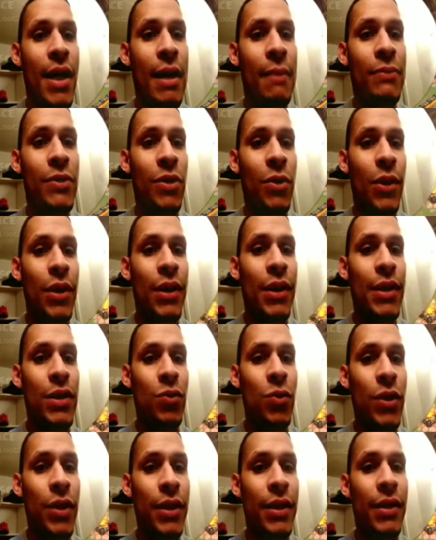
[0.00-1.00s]
So on this
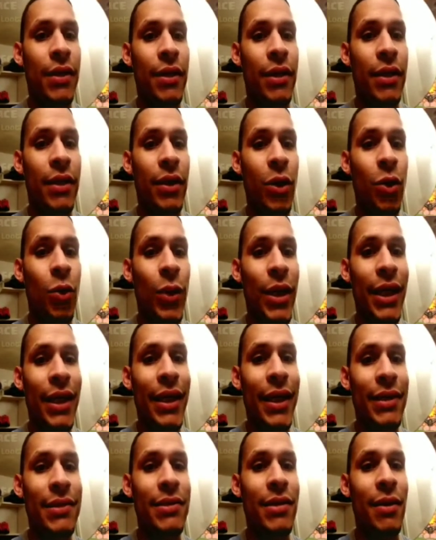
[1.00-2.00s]
one, the queen
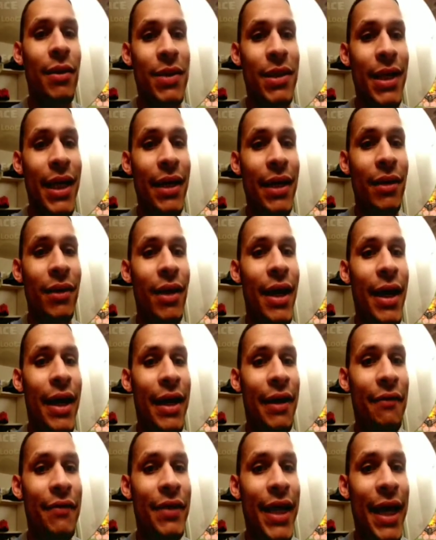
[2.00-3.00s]
ends up staying
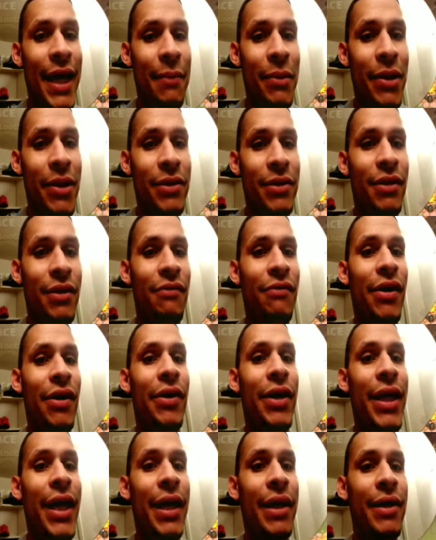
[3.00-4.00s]
alive damn near to the
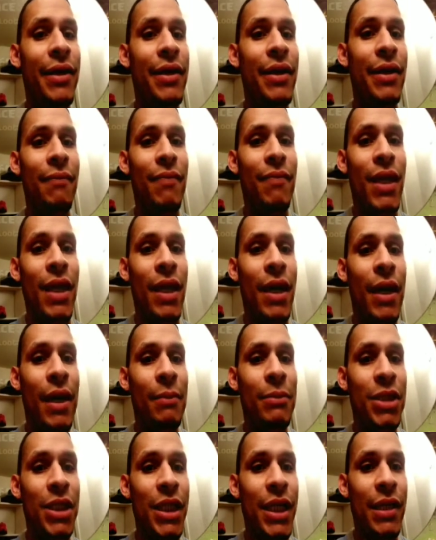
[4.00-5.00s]
very end.
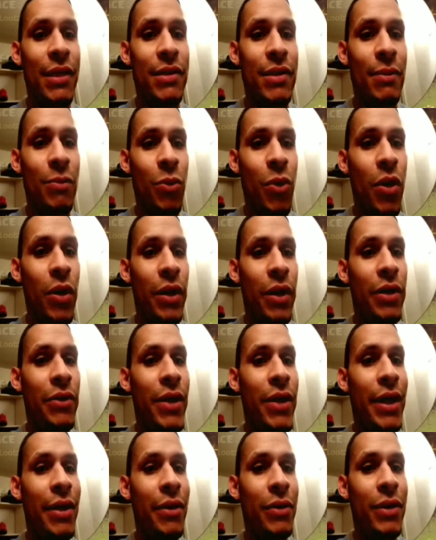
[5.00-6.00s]
She ends up walking
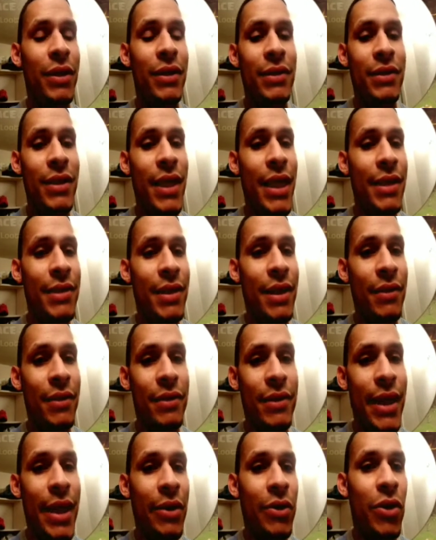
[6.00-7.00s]
around, takes out the
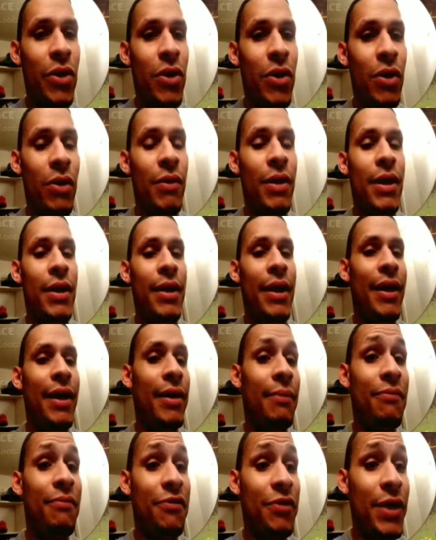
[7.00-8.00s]
town hall, ended
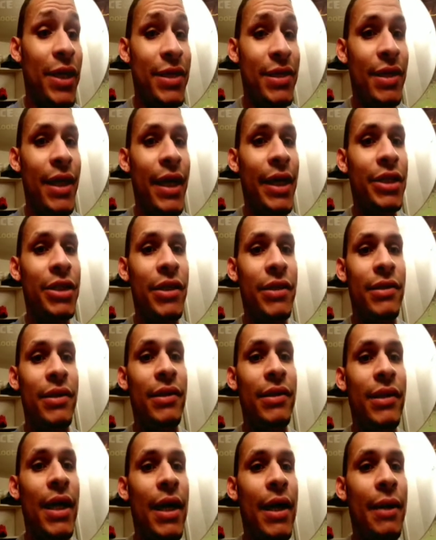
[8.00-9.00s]
up freezing that just in
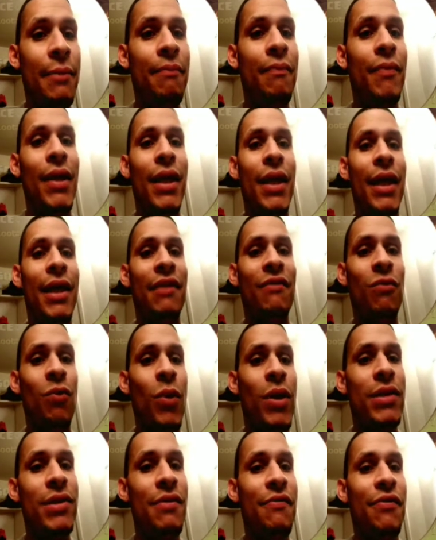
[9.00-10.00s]
time. And if it
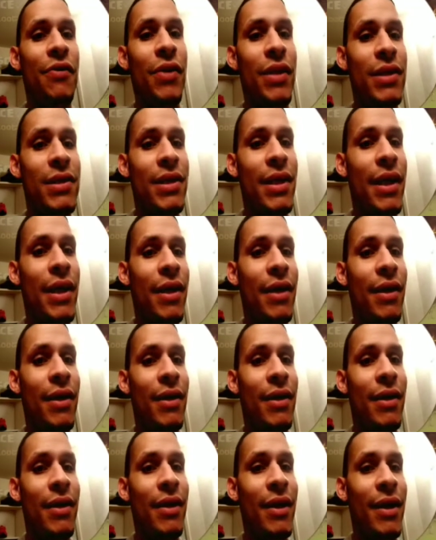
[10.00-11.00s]
wasn't for this king,
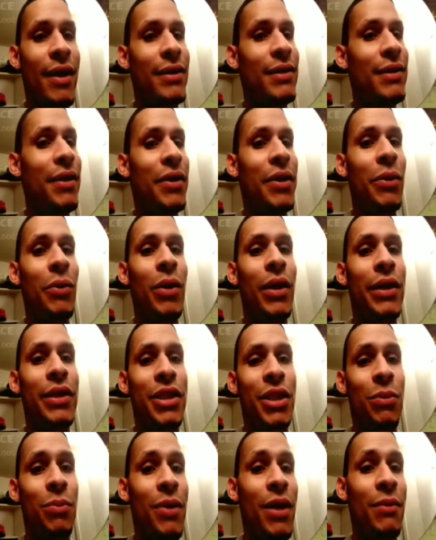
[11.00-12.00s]
I tell you what,
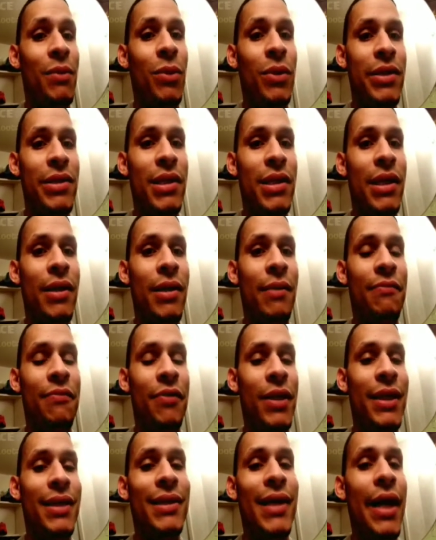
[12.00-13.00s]
she probably would have stayed up for
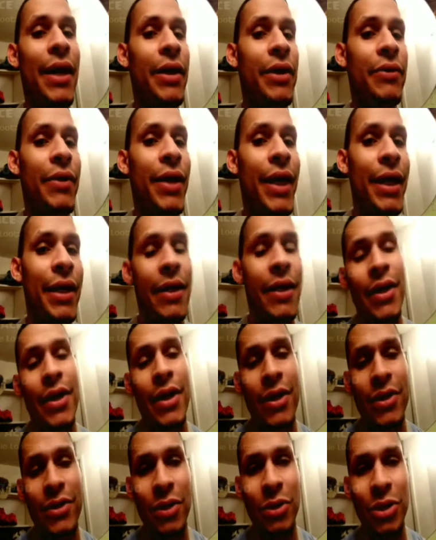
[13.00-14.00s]
the entire raid.
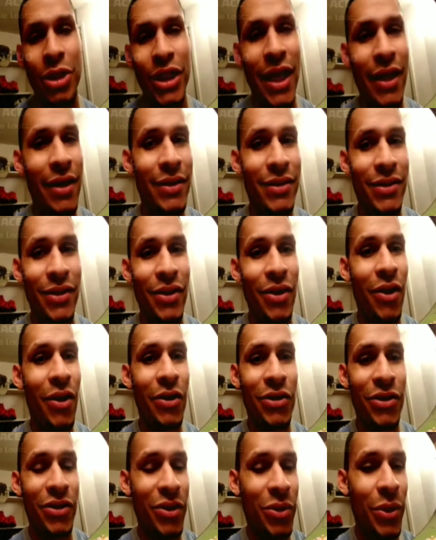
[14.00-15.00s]
So shout out to the
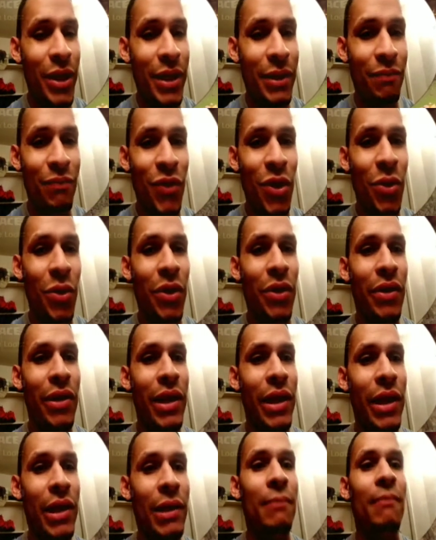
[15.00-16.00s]
archer queen doing her
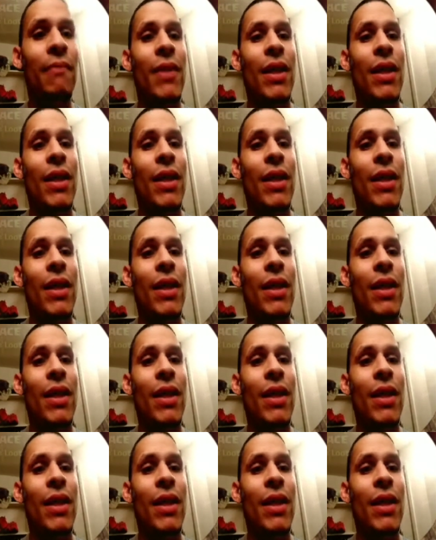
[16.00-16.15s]
thing.